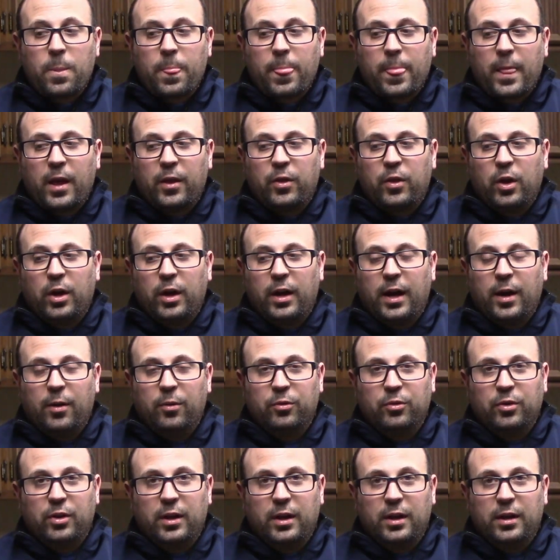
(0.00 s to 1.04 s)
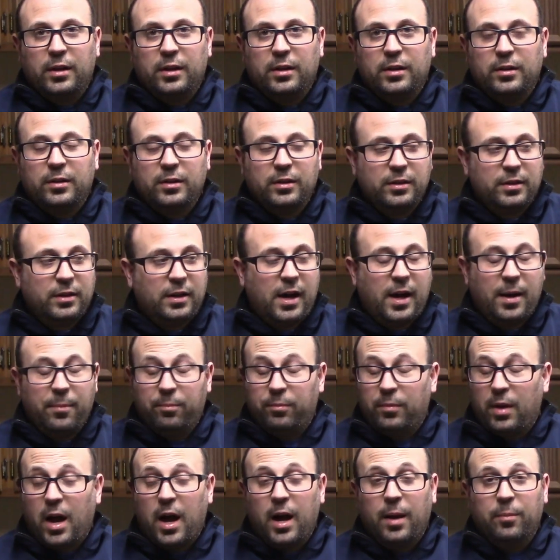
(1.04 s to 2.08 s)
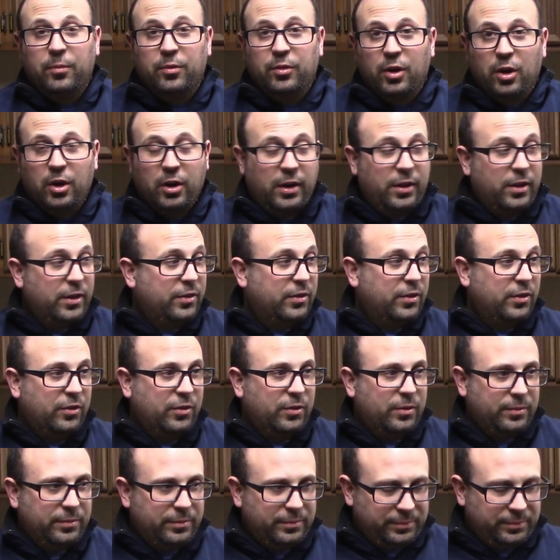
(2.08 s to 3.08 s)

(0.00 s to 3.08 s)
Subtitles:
I thought I was gonna. I'm sorry. This is.